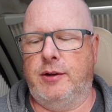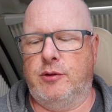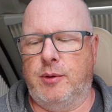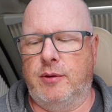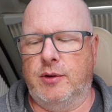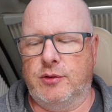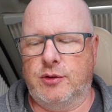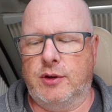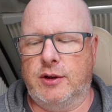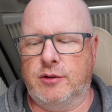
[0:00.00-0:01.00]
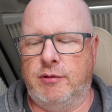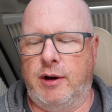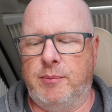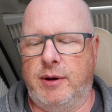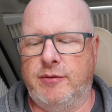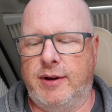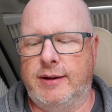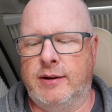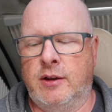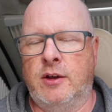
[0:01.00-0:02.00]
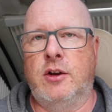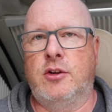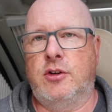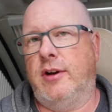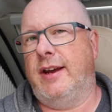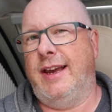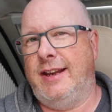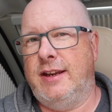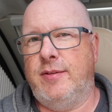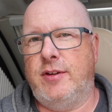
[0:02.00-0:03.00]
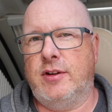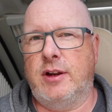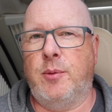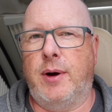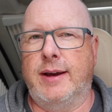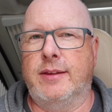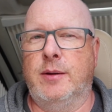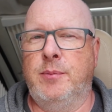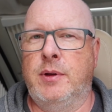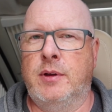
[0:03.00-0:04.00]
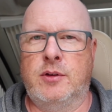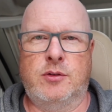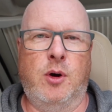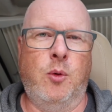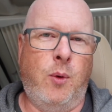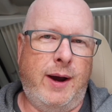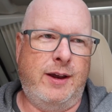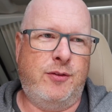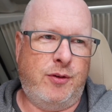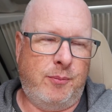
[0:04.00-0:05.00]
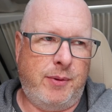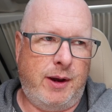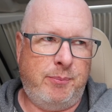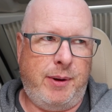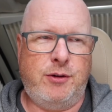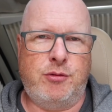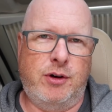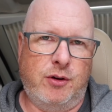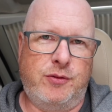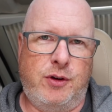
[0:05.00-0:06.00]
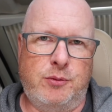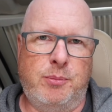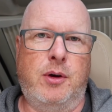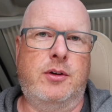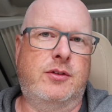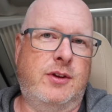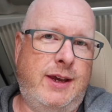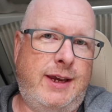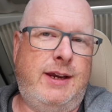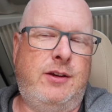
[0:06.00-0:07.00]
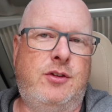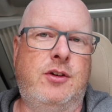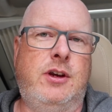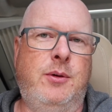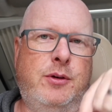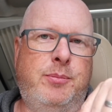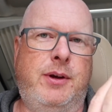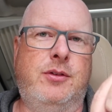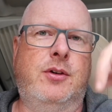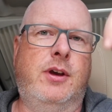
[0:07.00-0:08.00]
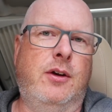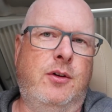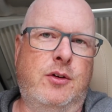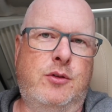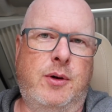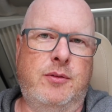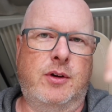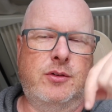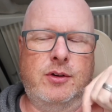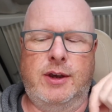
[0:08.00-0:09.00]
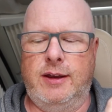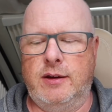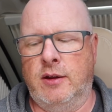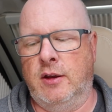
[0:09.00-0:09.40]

and 12-volt sockets around my van. Should I individually wire them? So I'll wire from my battery or fuse box to each USB socket or 12-volt socket,